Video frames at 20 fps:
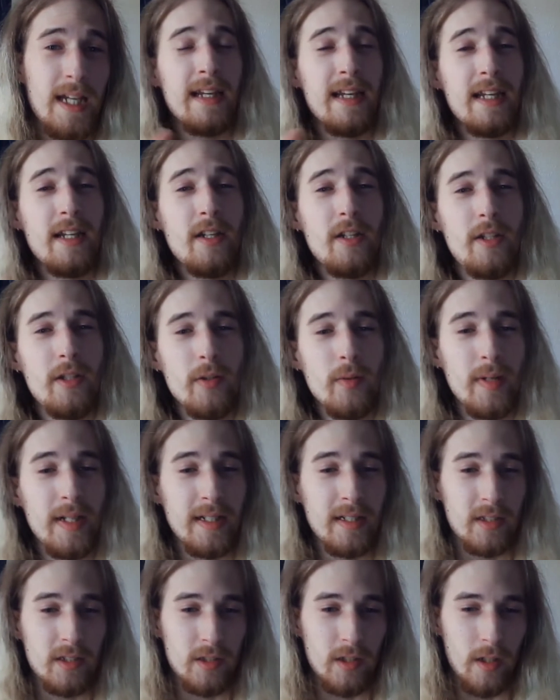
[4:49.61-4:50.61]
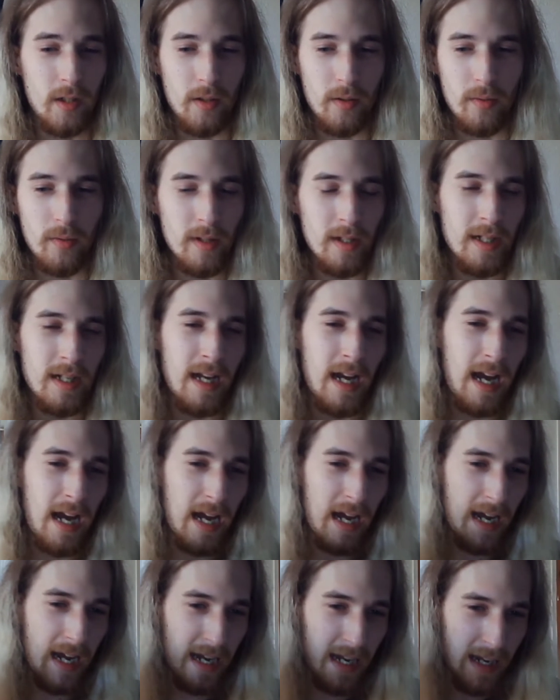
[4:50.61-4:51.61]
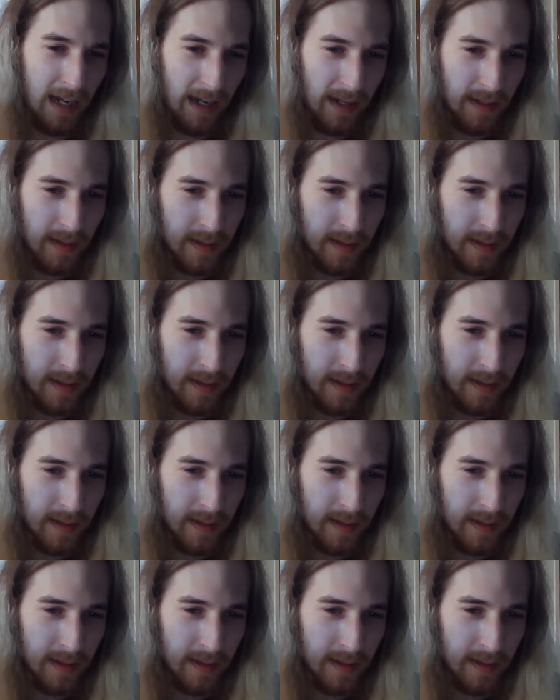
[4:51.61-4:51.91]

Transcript: In doing so, the